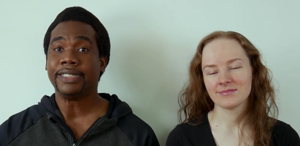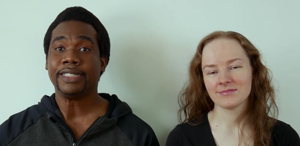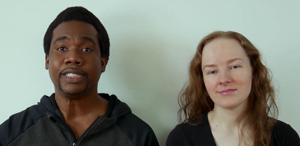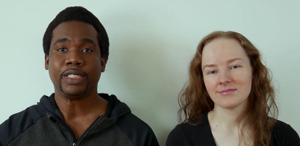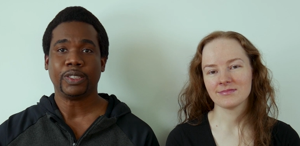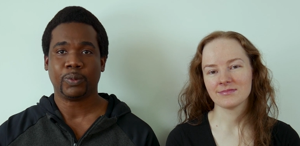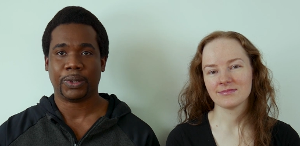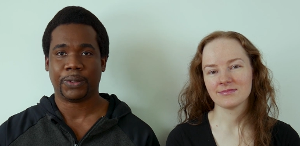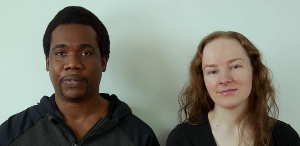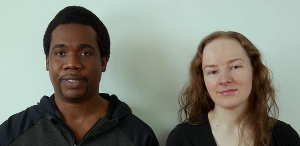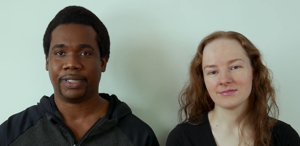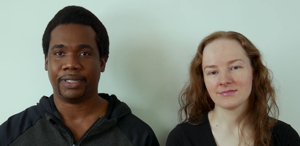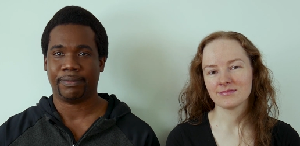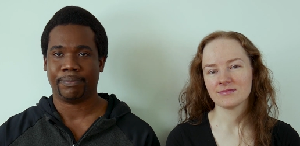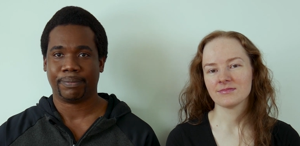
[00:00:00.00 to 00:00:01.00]
Speaker 1: dealing with
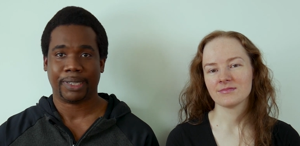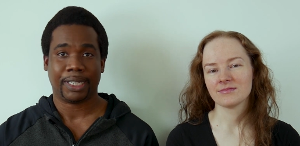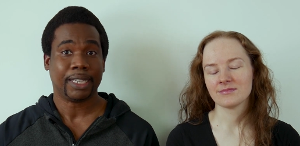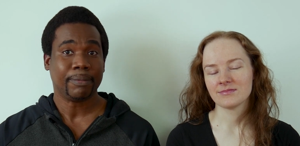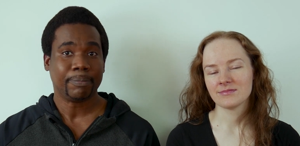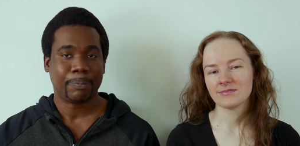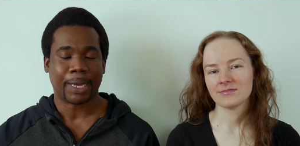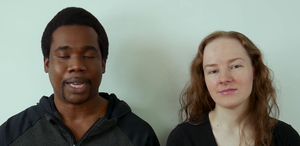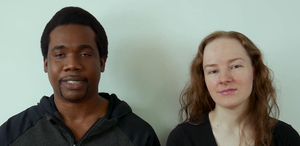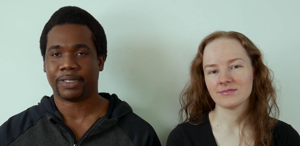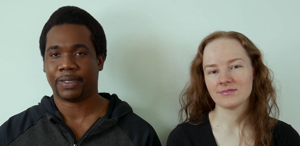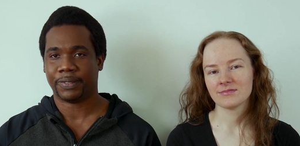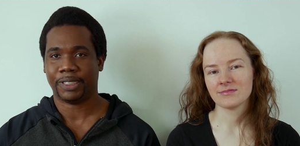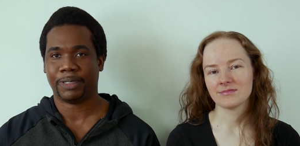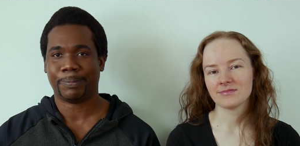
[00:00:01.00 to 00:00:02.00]
the impacts
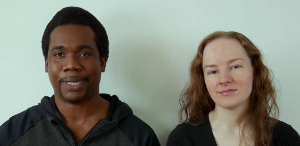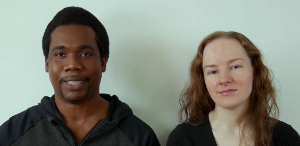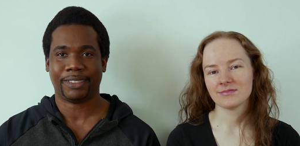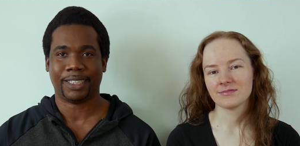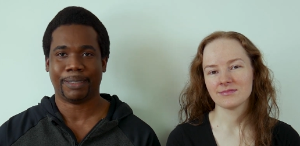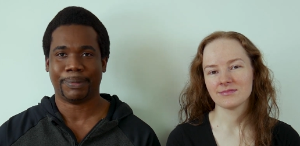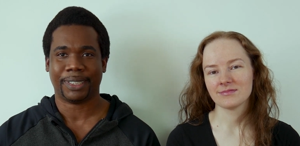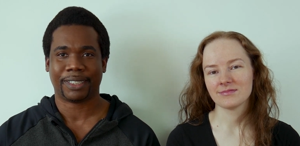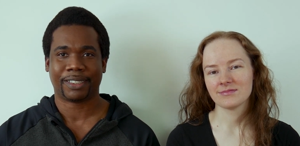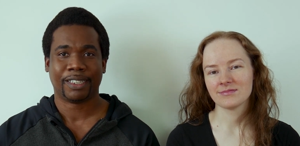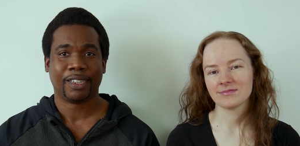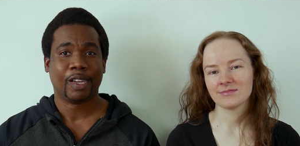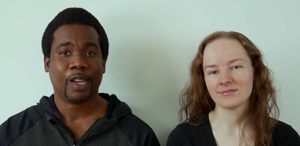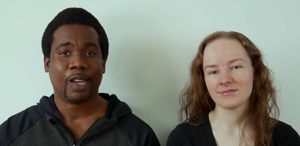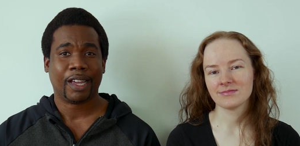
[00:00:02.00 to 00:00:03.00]
of this pandemic
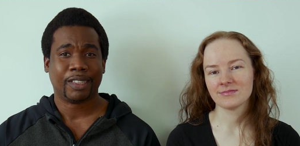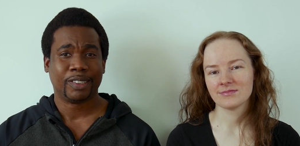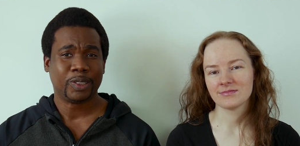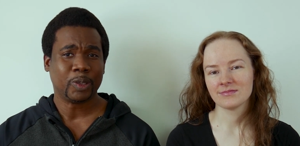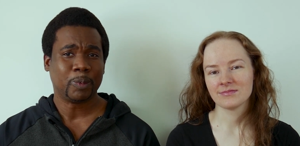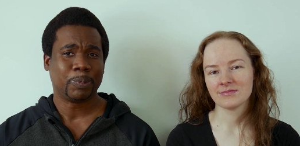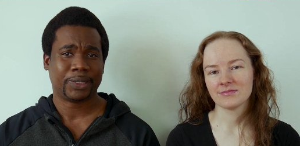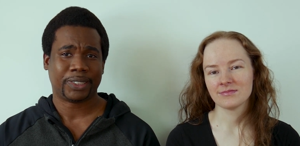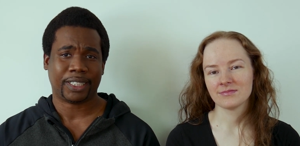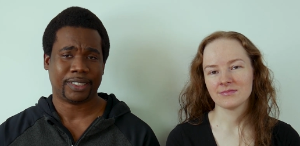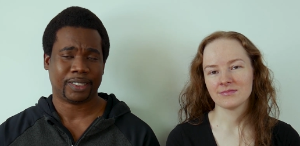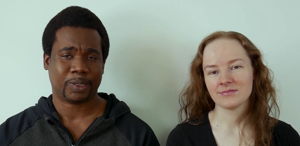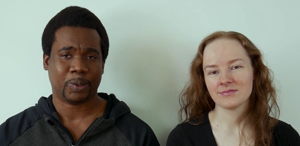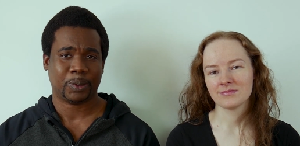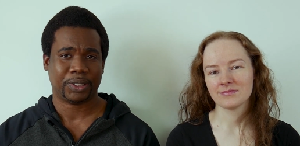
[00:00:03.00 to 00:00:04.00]
do present
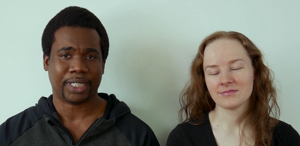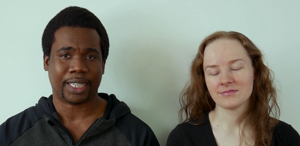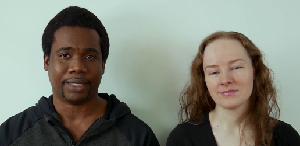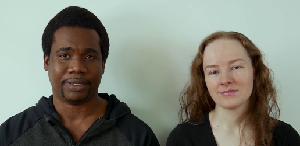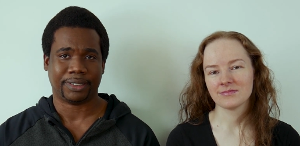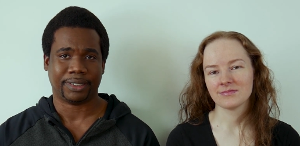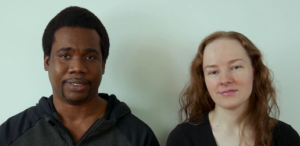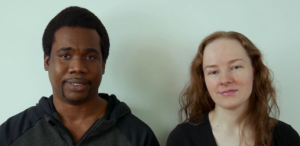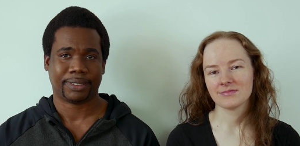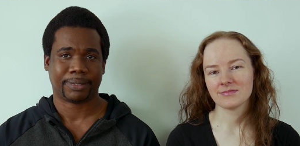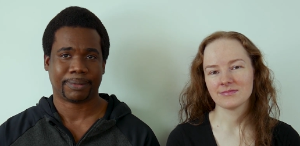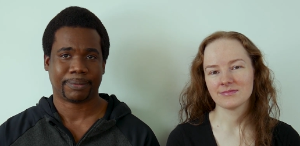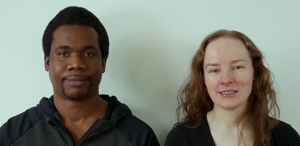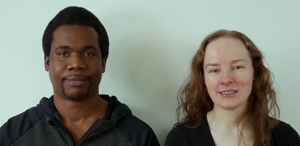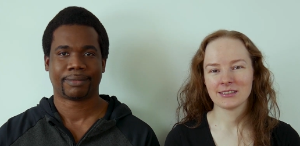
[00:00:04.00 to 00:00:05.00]
its own challenges.
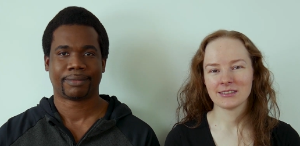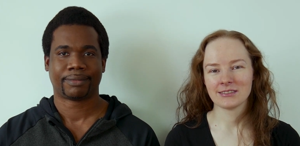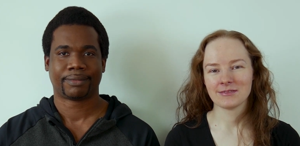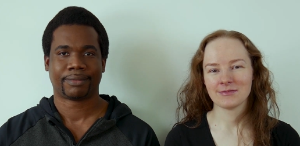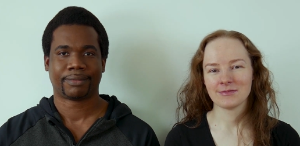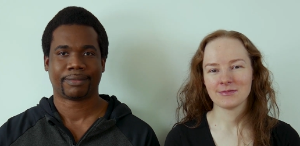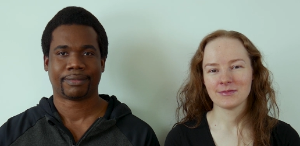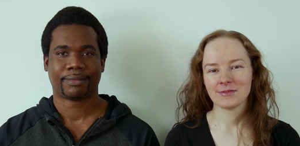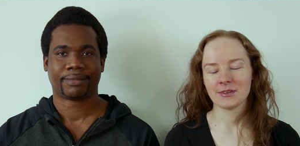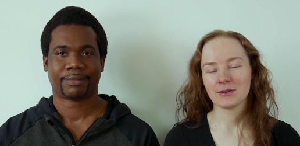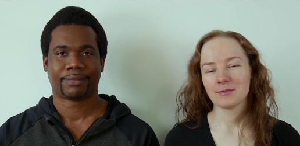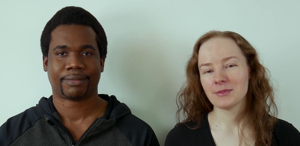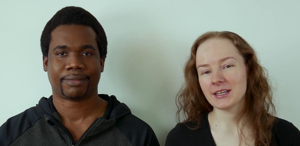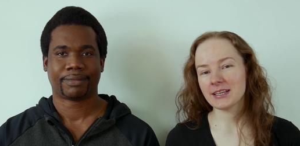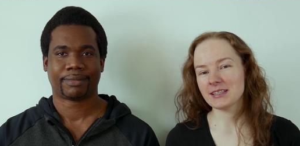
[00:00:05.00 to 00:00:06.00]

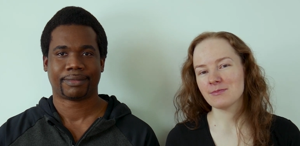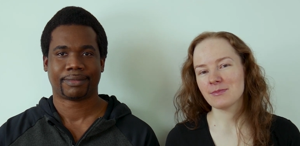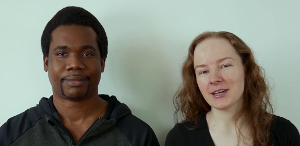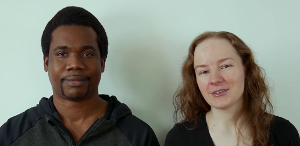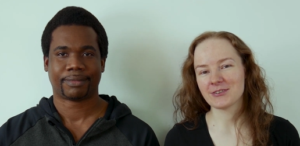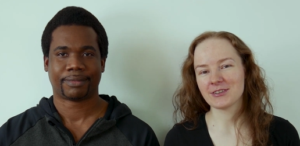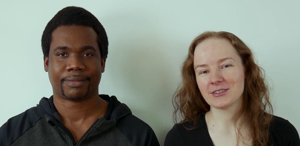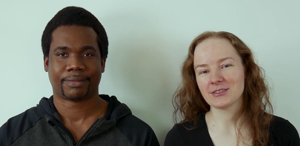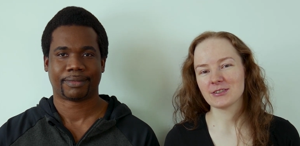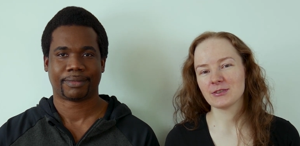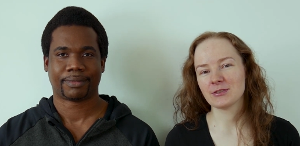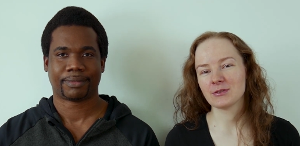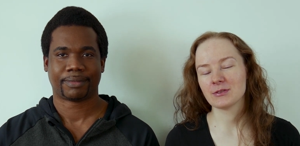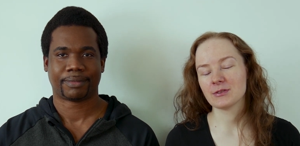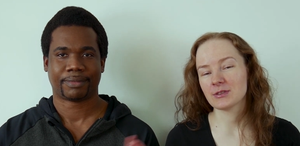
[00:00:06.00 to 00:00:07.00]
Speaker 2: Please make sure
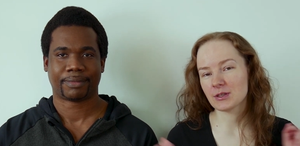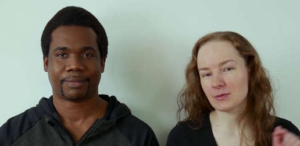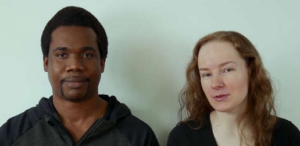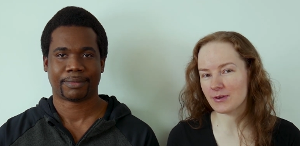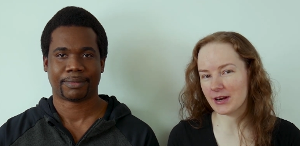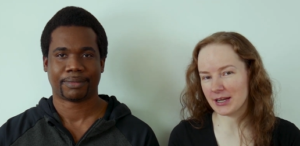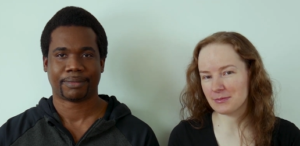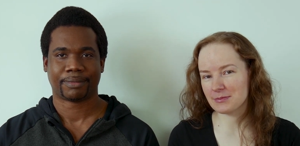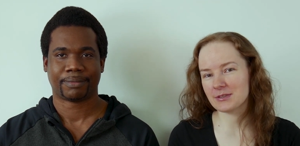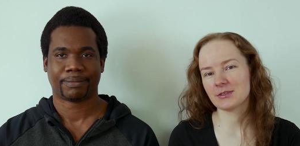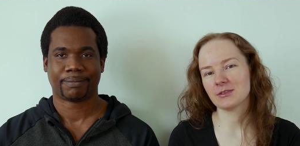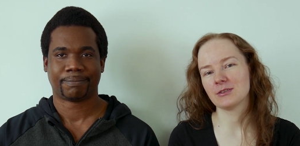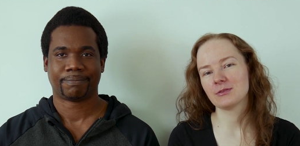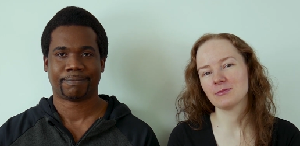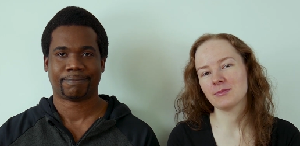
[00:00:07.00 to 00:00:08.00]
to subscribe so
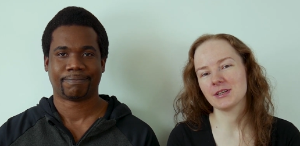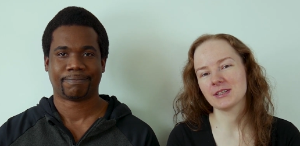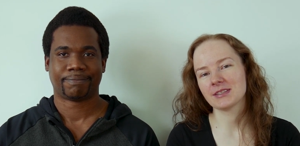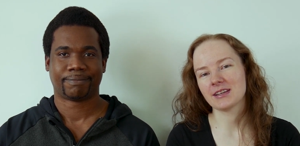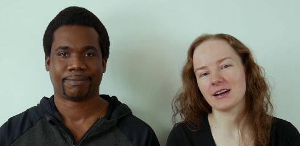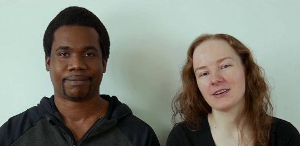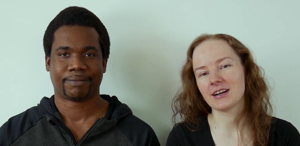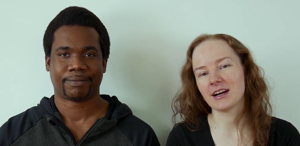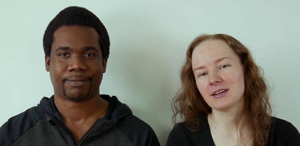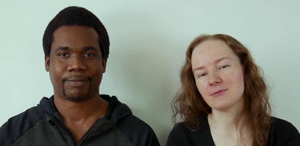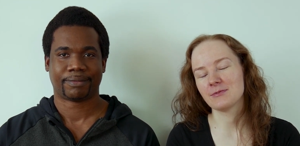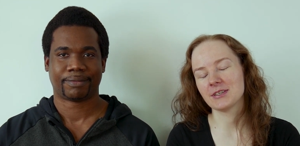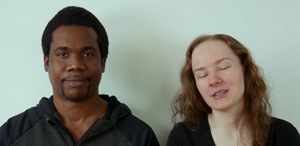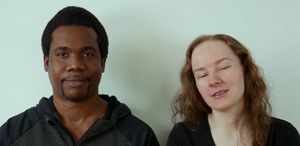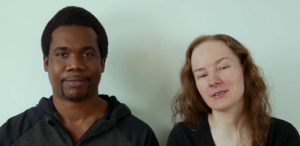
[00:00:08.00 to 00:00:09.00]
you don't miss our other
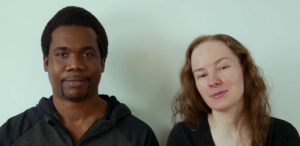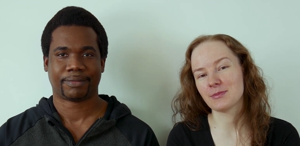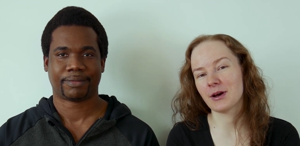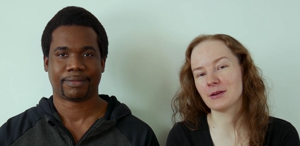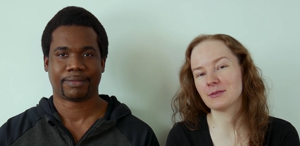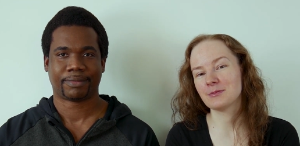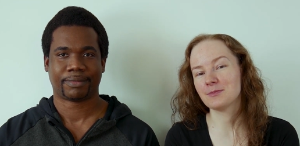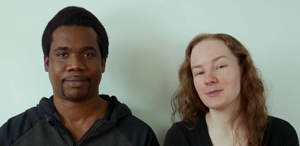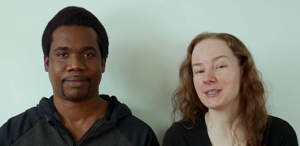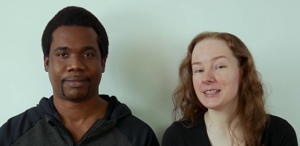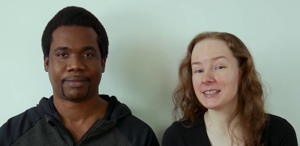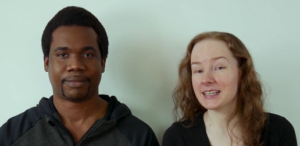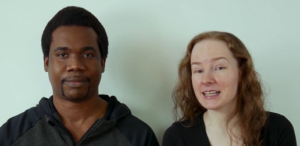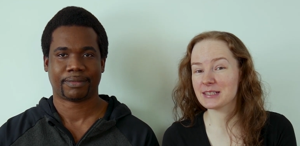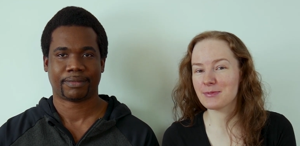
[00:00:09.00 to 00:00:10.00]
videos about being
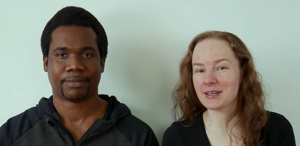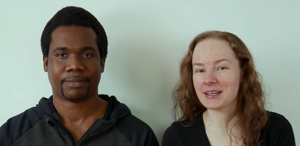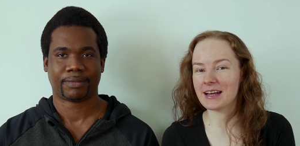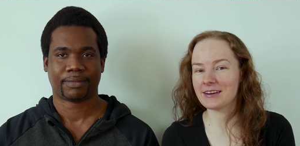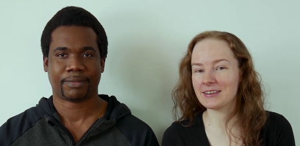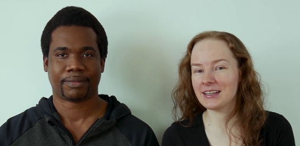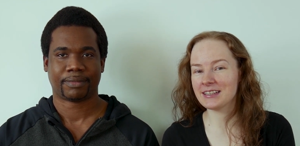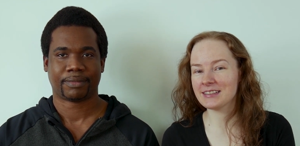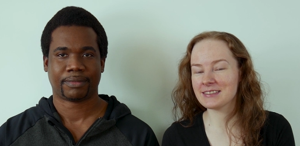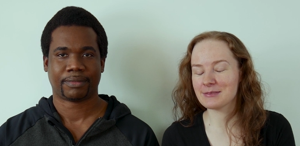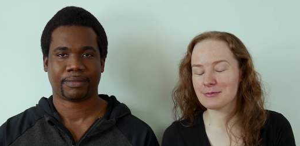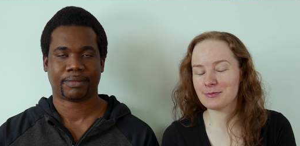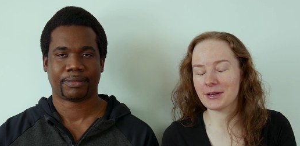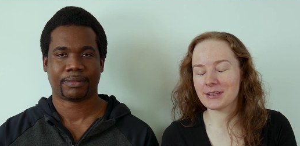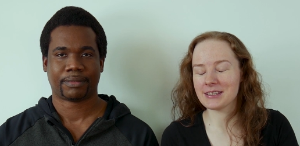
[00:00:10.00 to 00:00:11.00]
an expat in Ireland,
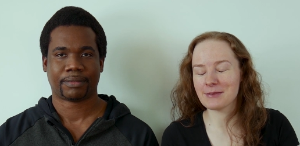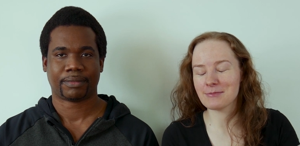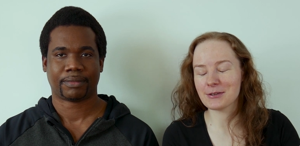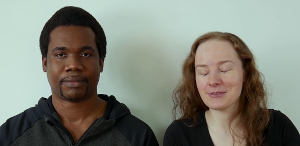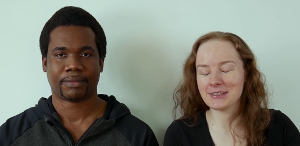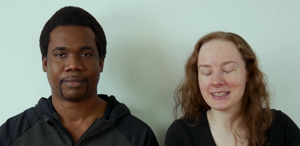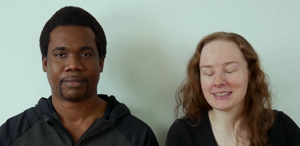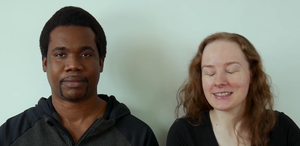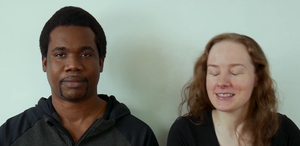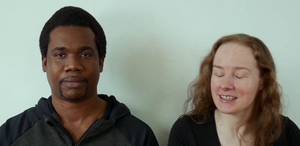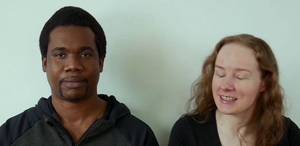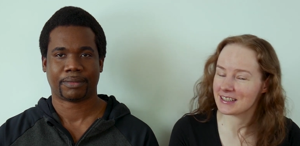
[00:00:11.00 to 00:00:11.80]
pandemic related